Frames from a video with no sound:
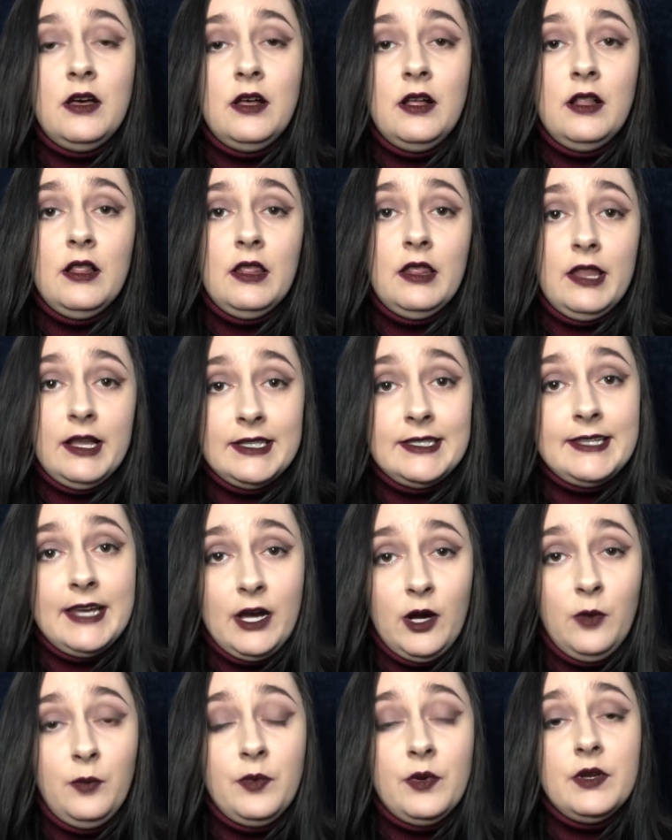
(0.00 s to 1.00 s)
Let's
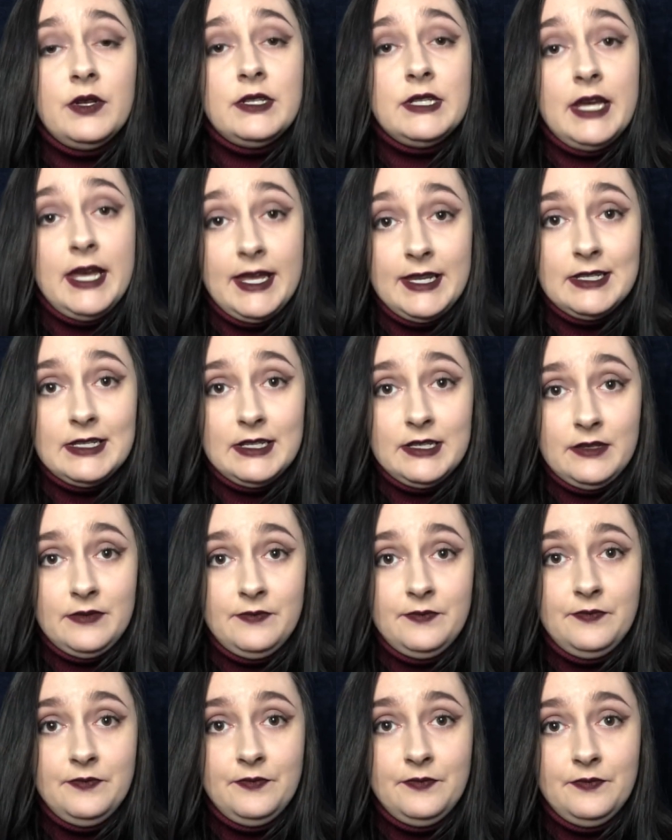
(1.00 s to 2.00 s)
help to end it.
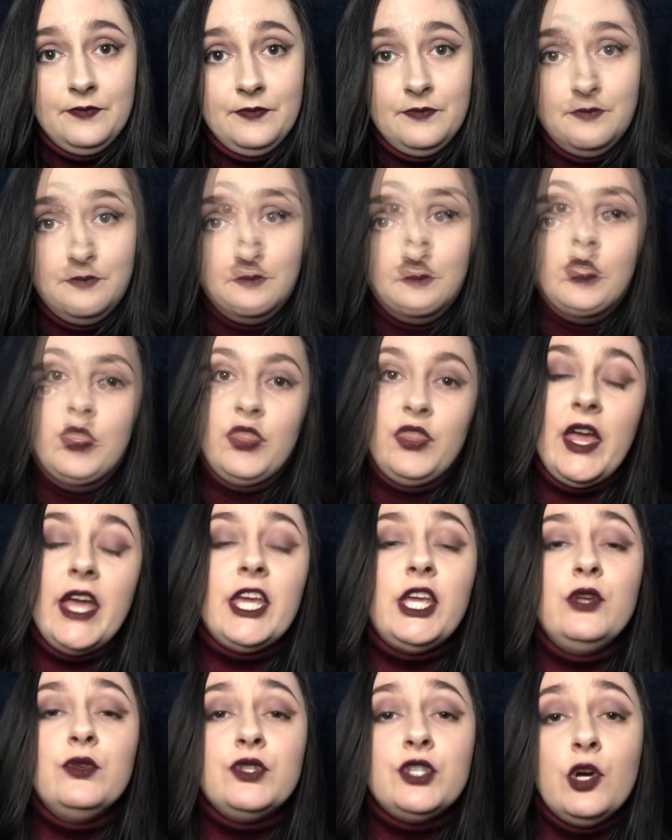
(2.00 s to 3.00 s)

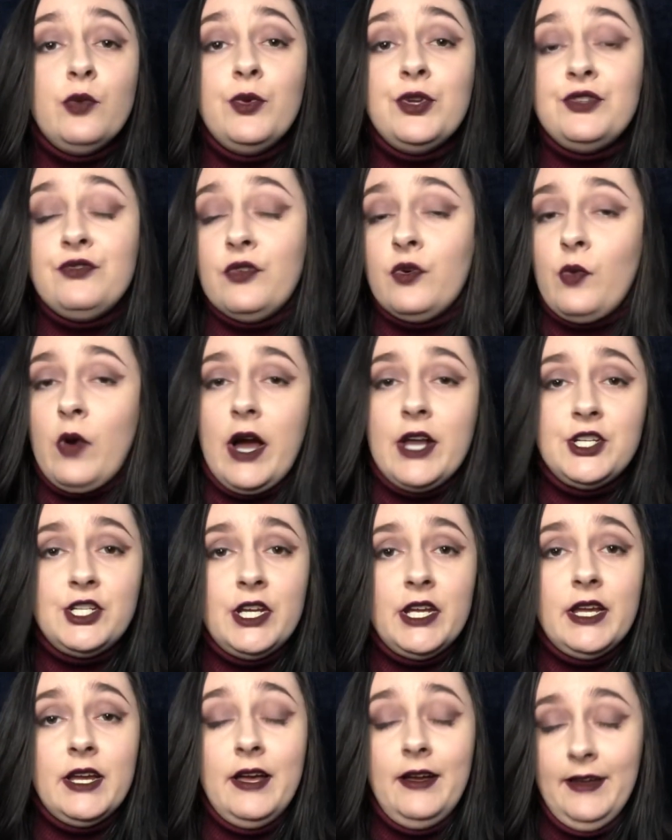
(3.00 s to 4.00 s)
Thank you so much for
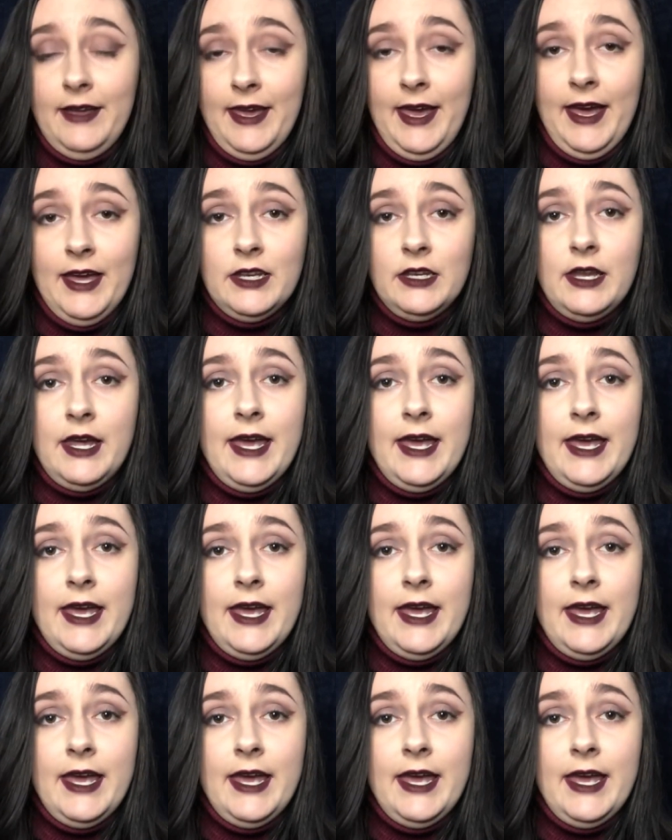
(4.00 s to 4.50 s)
watching again,